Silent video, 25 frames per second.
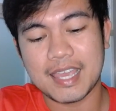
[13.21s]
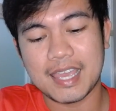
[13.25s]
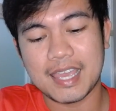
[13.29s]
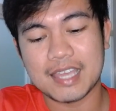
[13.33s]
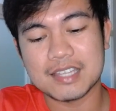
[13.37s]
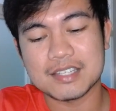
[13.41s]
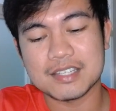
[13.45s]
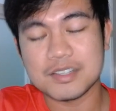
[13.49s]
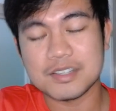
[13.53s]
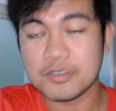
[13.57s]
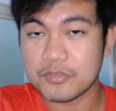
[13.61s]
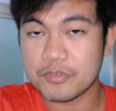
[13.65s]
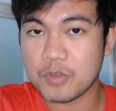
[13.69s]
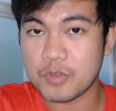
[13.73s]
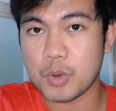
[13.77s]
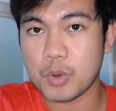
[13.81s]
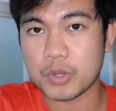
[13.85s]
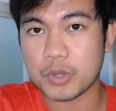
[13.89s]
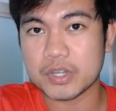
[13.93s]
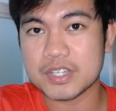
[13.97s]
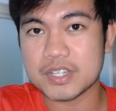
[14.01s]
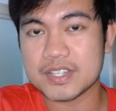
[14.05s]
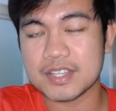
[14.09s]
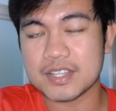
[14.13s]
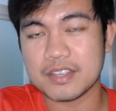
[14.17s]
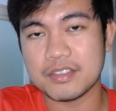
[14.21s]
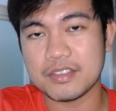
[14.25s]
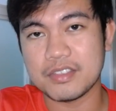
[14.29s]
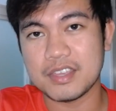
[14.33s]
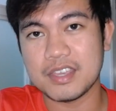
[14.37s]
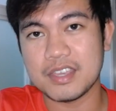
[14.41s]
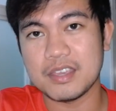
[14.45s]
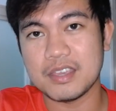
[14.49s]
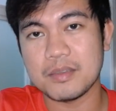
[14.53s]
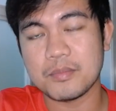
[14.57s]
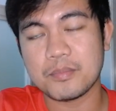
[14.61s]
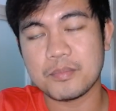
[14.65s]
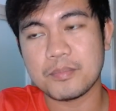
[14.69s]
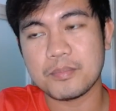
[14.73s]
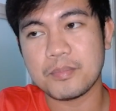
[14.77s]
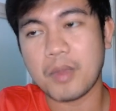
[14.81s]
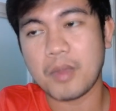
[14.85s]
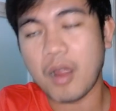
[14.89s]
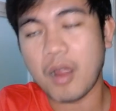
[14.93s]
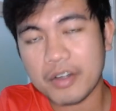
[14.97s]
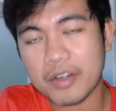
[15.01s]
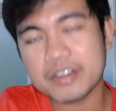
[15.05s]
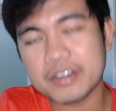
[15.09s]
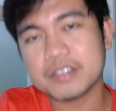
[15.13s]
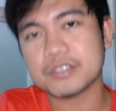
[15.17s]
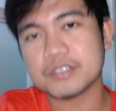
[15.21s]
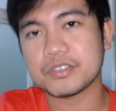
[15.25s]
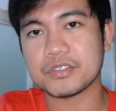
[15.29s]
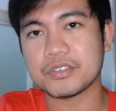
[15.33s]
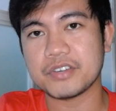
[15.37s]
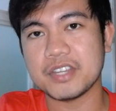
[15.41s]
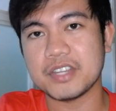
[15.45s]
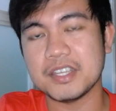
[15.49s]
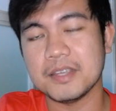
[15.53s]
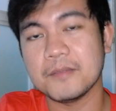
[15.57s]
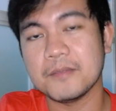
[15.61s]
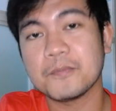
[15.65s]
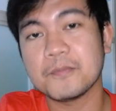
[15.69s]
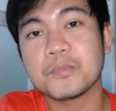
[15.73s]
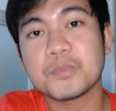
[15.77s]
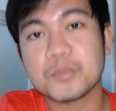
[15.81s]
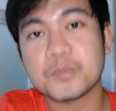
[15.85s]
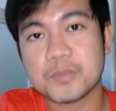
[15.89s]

and of course the part 3